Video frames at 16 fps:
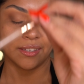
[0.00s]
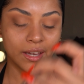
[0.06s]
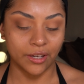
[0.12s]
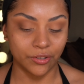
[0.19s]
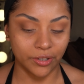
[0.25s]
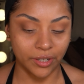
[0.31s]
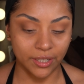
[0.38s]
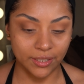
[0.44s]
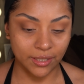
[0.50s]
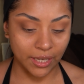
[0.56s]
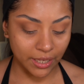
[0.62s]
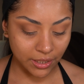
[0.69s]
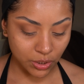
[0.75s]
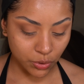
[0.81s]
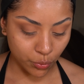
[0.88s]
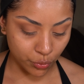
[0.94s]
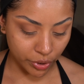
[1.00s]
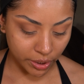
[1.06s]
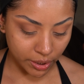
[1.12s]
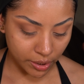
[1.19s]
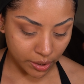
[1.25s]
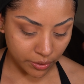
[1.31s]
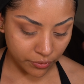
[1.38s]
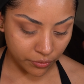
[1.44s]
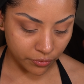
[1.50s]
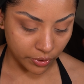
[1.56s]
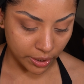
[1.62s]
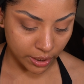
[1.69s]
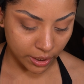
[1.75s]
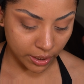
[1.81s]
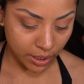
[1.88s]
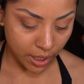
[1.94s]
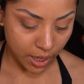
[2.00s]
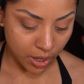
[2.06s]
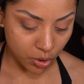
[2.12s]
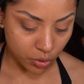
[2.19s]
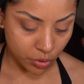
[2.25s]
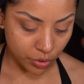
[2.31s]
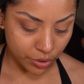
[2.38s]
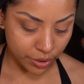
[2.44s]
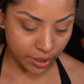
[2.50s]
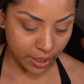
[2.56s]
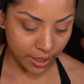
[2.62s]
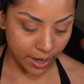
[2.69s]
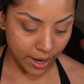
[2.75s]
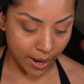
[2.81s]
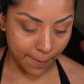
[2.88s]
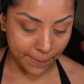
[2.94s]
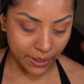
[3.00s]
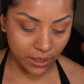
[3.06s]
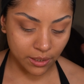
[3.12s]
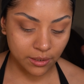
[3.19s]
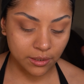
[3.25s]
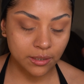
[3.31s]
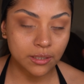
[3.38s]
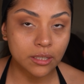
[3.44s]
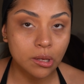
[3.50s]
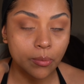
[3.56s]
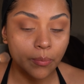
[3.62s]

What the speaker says: Yeah, you guys, it's really funny how that happens.